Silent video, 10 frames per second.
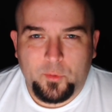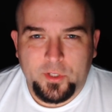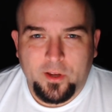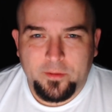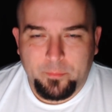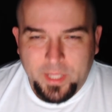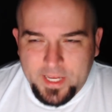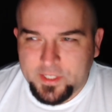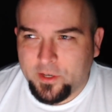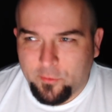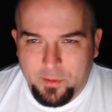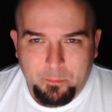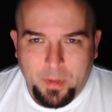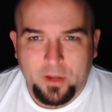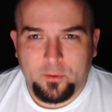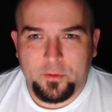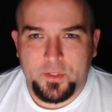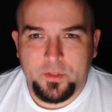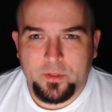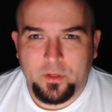We're talking plastic grip bottles.